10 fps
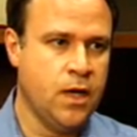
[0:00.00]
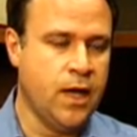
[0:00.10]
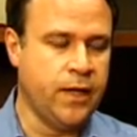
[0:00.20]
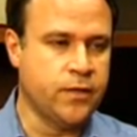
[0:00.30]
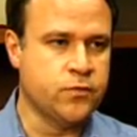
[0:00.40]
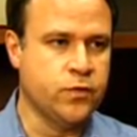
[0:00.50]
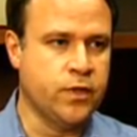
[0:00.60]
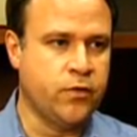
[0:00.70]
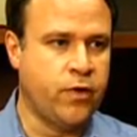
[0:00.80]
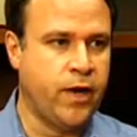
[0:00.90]
And it's
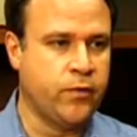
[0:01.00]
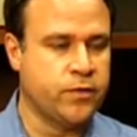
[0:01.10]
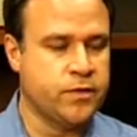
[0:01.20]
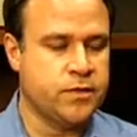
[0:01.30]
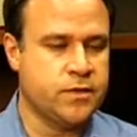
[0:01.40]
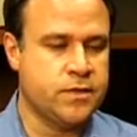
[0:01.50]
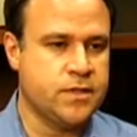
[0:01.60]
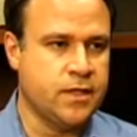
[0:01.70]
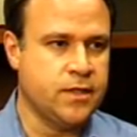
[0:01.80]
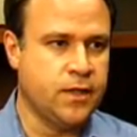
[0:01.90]
really around
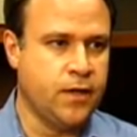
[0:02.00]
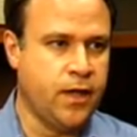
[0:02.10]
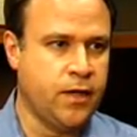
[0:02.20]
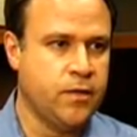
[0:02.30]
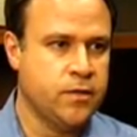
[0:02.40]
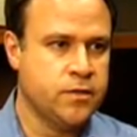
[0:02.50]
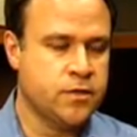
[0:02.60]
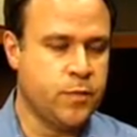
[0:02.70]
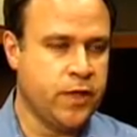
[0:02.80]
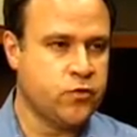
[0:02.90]
setting a
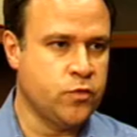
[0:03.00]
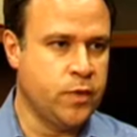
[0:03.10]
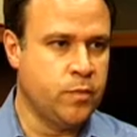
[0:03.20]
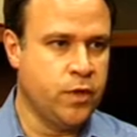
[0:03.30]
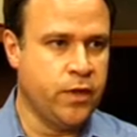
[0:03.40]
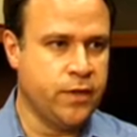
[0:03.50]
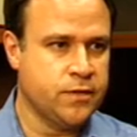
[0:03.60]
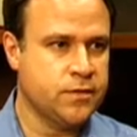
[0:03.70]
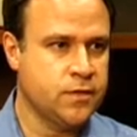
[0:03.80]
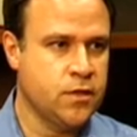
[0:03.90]
spectrum in
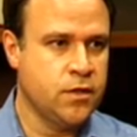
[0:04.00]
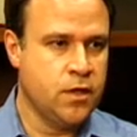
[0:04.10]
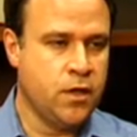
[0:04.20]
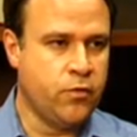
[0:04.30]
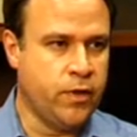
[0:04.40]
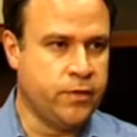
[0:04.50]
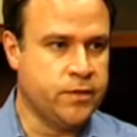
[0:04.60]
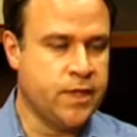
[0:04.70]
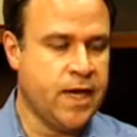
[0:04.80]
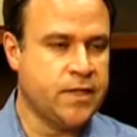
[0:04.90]
place
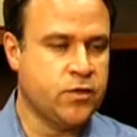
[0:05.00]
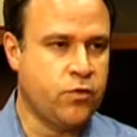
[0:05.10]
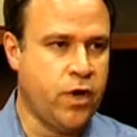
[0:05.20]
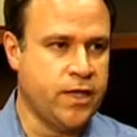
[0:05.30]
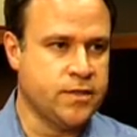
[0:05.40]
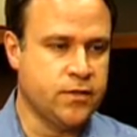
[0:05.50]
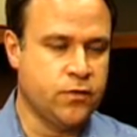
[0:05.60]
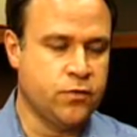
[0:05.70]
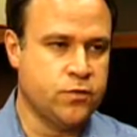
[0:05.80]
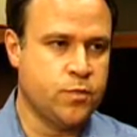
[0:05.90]
around categorizing
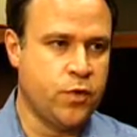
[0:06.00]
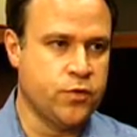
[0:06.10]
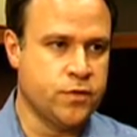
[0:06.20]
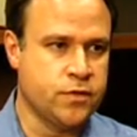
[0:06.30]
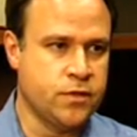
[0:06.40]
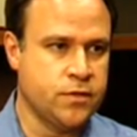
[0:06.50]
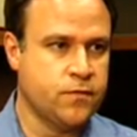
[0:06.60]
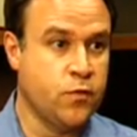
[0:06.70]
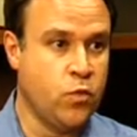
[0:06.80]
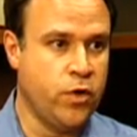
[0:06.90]
those processes
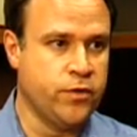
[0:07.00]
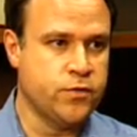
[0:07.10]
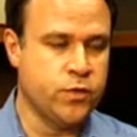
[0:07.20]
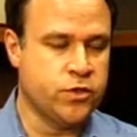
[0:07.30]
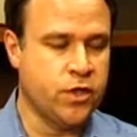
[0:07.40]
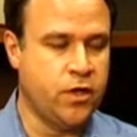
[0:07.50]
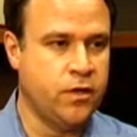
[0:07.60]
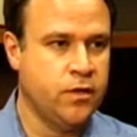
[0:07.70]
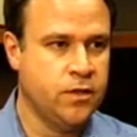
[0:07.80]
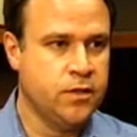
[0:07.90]
from ones which are
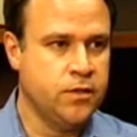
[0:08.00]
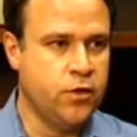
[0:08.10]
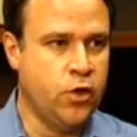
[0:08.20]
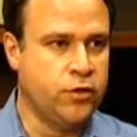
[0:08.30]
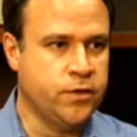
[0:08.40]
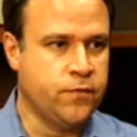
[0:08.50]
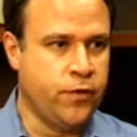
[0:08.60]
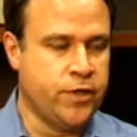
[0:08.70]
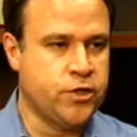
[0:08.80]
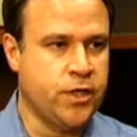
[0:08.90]

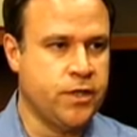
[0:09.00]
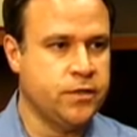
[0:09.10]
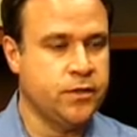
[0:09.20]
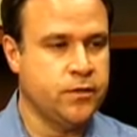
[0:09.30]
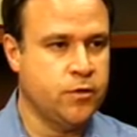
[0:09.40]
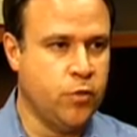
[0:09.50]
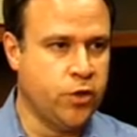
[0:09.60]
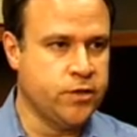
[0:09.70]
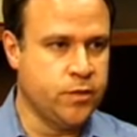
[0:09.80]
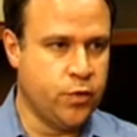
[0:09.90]
non-differentiating
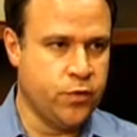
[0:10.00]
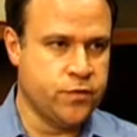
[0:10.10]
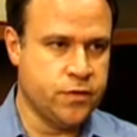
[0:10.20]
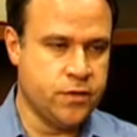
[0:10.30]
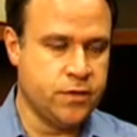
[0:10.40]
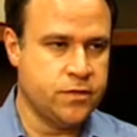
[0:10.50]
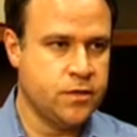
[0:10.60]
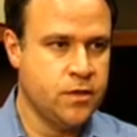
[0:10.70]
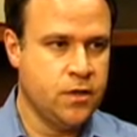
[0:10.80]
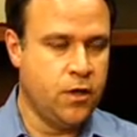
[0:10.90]
commodity processes
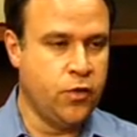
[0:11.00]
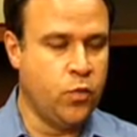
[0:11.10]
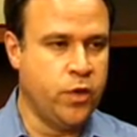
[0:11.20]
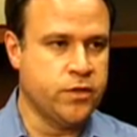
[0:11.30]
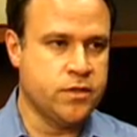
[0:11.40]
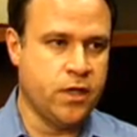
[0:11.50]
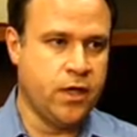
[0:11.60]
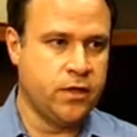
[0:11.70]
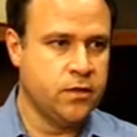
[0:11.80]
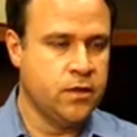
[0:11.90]
on the one
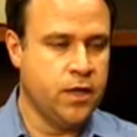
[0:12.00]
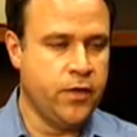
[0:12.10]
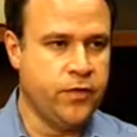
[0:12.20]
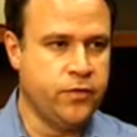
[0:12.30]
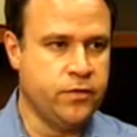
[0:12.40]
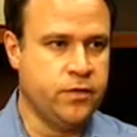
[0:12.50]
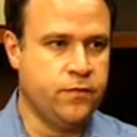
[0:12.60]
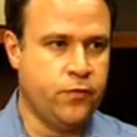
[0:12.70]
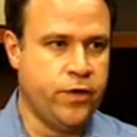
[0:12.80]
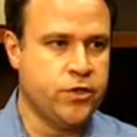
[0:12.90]
side, and then the
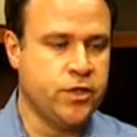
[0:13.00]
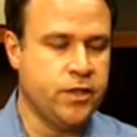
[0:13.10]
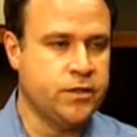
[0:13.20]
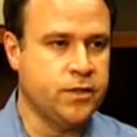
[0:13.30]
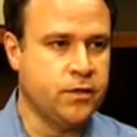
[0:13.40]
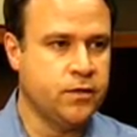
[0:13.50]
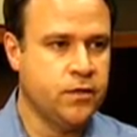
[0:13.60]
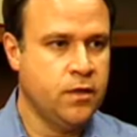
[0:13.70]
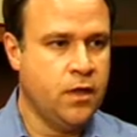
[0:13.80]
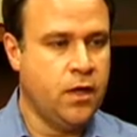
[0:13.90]
differentiating
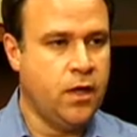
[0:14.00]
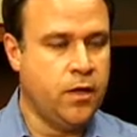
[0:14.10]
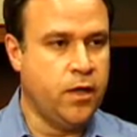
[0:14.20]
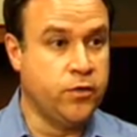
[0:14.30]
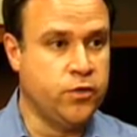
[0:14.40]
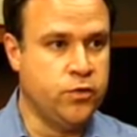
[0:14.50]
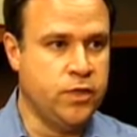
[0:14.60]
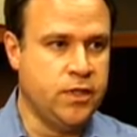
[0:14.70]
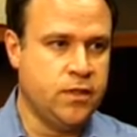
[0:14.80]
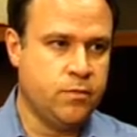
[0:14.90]
and
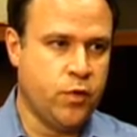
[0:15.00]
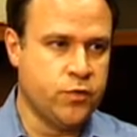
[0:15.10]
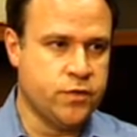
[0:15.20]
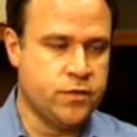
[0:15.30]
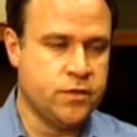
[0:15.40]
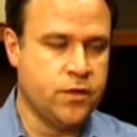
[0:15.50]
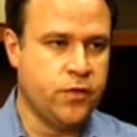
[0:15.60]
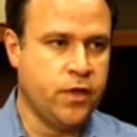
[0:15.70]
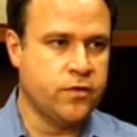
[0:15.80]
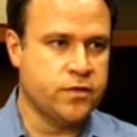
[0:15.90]
unique processes on
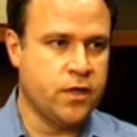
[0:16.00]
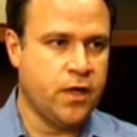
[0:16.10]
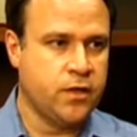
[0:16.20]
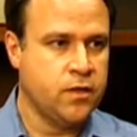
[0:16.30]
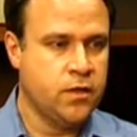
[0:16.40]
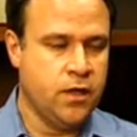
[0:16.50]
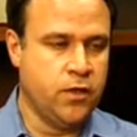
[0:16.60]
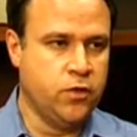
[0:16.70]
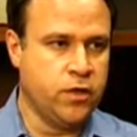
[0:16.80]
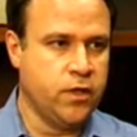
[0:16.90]
the other side,
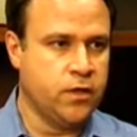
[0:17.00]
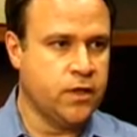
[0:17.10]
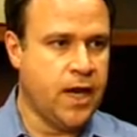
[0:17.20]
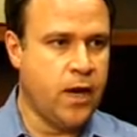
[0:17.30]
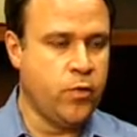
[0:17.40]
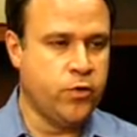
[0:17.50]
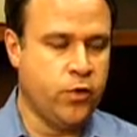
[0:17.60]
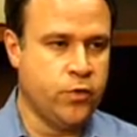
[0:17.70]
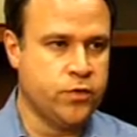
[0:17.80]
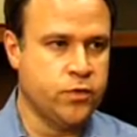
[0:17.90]
and looking at how you're
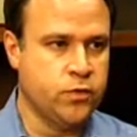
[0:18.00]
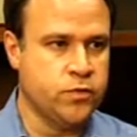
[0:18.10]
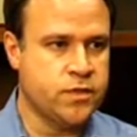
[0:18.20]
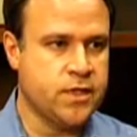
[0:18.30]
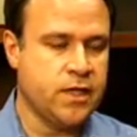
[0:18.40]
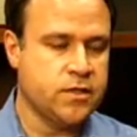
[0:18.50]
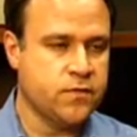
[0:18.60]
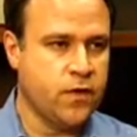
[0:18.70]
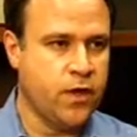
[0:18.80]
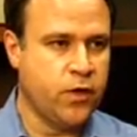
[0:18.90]
going to
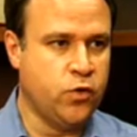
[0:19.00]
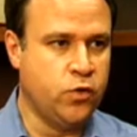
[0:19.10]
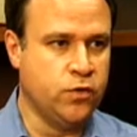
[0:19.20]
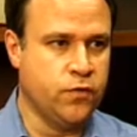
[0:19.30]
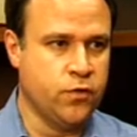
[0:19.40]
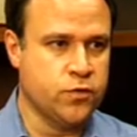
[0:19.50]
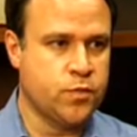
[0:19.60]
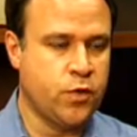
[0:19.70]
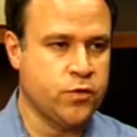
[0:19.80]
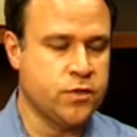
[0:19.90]
satisfy all of those
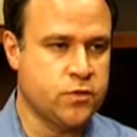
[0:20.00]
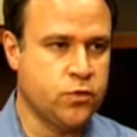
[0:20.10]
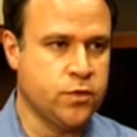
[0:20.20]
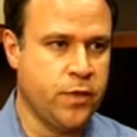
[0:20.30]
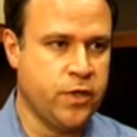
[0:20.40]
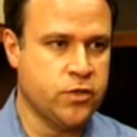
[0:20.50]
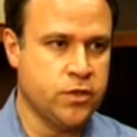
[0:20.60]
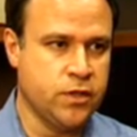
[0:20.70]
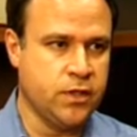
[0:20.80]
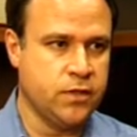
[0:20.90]
process
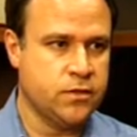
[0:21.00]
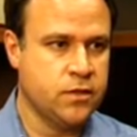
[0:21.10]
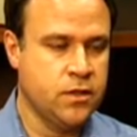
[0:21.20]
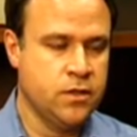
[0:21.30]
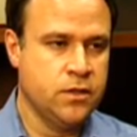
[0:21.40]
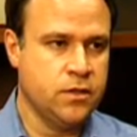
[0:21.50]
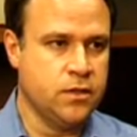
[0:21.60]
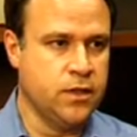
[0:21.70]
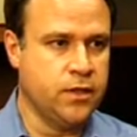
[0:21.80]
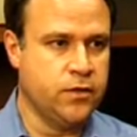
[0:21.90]
automation needs.
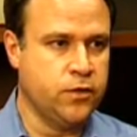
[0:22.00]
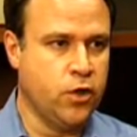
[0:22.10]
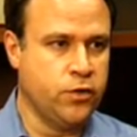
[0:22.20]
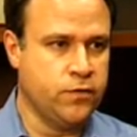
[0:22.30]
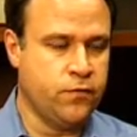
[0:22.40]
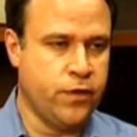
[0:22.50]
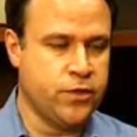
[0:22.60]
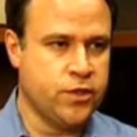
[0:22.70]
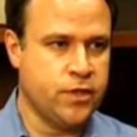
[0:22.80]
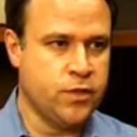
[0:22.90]
Clearly the
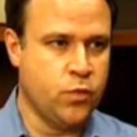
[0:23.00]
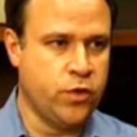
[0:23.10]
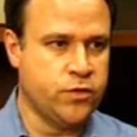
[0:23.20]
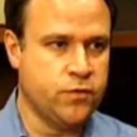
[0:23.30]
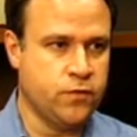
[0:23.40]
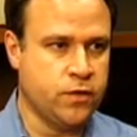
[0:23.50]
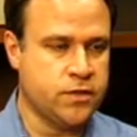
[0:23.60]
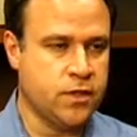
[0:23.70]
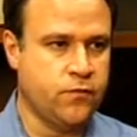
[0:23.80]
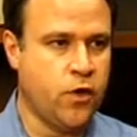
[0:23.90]
non-differentiating ones, you've got a
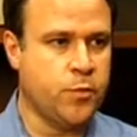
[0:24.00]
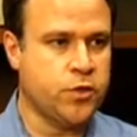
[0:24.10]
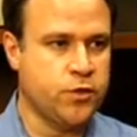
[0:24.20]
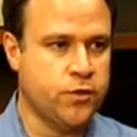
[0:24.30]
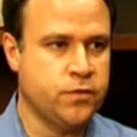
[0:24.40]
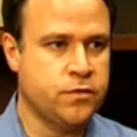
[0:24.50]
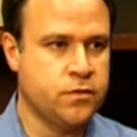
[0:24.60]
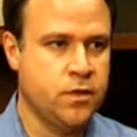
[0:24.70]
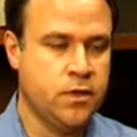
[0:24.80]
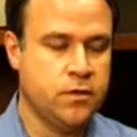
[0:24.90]
set of options
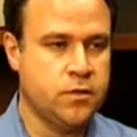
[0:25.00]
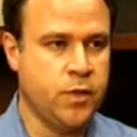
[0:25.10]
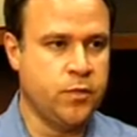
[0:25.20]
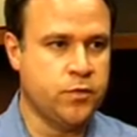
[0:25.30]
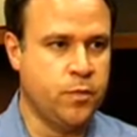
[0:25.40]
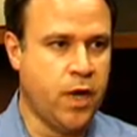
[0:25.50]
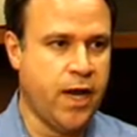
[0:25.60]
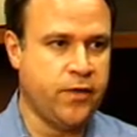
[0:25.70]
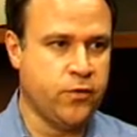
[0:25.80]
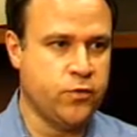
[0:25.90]
to be able to
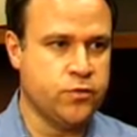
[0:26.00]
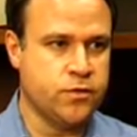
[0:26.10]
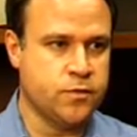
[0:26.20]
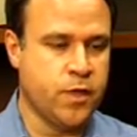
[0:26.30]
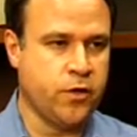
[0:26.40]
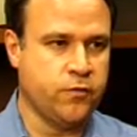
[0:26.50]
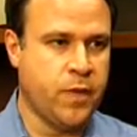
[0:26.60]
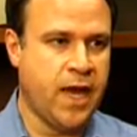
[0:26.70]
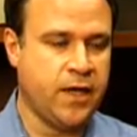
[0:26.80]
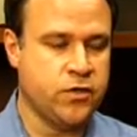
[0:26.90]
buy those as part of
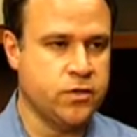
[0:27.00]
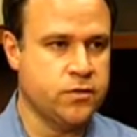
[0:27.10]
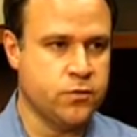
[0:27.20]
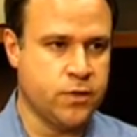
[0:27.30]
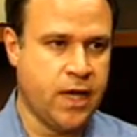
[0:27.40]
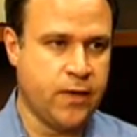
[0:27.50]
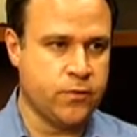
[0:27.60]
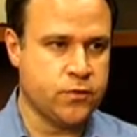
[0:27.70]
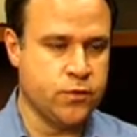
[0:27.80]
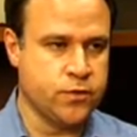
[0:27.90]
packages or to
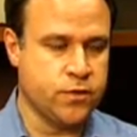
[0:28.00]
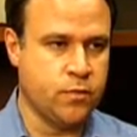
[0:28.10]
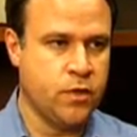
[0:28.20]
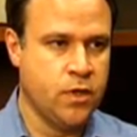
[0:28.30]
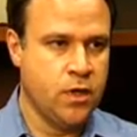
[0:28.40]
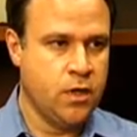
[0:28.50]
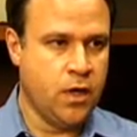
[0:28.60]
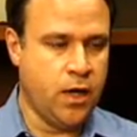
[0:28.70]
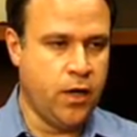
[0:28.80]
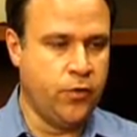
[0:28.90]
outsource them,
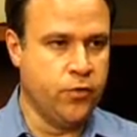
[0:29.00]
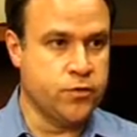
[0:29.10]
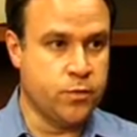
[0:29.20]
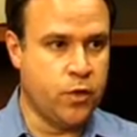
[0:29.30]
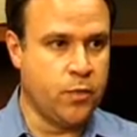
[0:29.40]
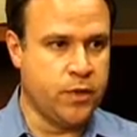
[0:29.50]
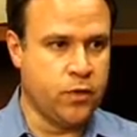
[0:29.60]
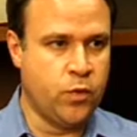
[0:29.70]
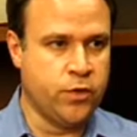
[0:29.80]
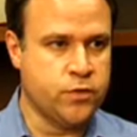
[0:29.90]
and those are probably
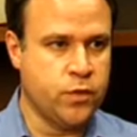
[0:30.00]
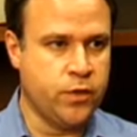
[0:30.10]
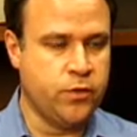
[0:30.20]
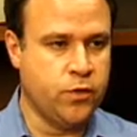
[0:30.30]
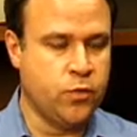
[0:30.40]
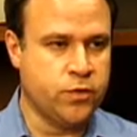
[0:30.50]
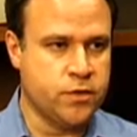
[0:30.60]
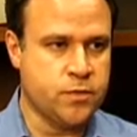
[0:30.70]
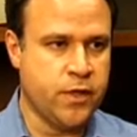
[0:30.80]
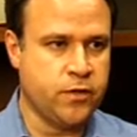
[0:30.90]
the ones where you don't want to
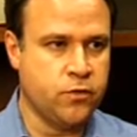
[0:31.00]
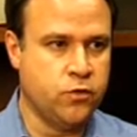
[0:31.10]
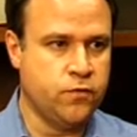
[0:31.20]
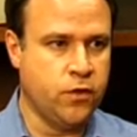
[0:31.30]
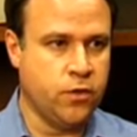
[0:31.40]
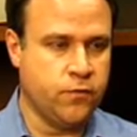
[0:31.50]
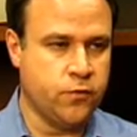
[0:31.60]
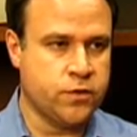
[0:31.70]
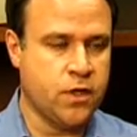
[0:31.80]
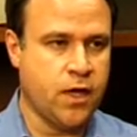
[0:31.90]
spend an awful lot of
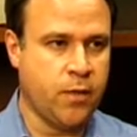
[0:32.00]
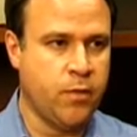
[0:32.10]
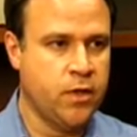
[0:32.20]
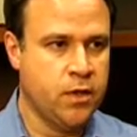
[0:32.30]
your time.